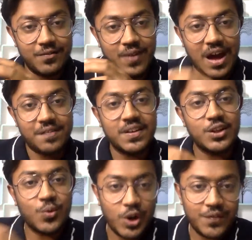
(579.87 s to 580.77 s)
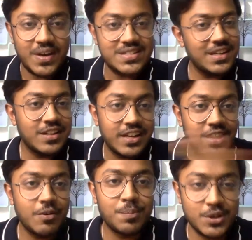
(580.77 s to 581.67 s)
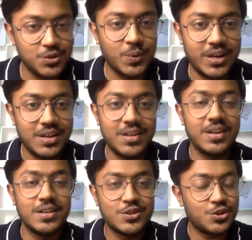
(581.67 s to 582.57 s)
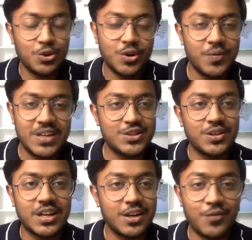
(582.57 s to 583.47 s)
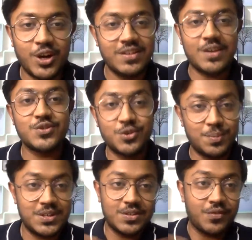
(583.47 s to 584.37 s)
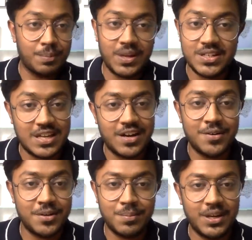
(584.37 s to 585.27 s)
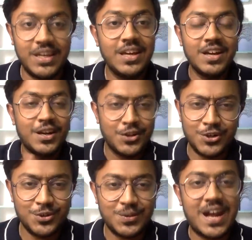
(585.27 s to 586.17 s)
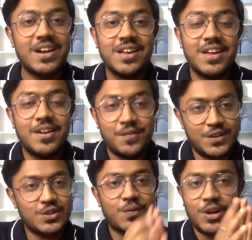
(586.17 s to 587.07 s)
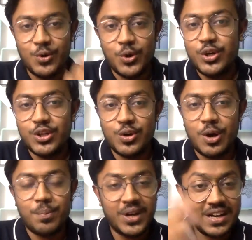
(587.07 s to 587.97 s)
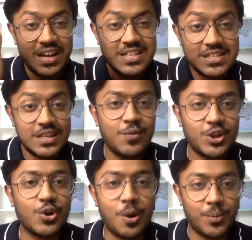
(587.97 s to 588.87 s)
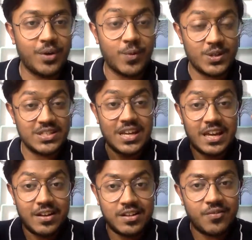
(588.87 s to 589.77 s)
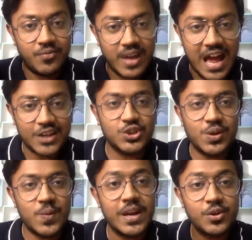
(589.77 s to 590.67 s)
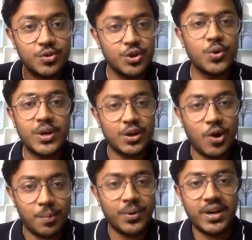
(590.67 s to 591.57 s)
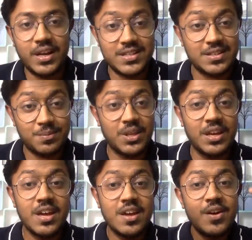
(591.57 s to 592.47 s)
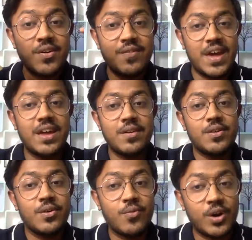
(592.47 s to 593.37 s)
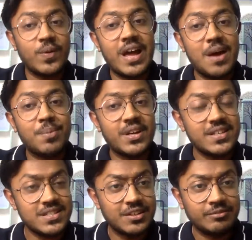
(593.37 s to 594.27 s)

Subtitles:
after they qualify CA, they never pursue it. So don't waste your 30,000-40,000 rupees of your parents' hard-earned money. Don't do that. First of all, go into the corporate, see what the corporate wants. The actual way to grow in a corporate is something where what will happen is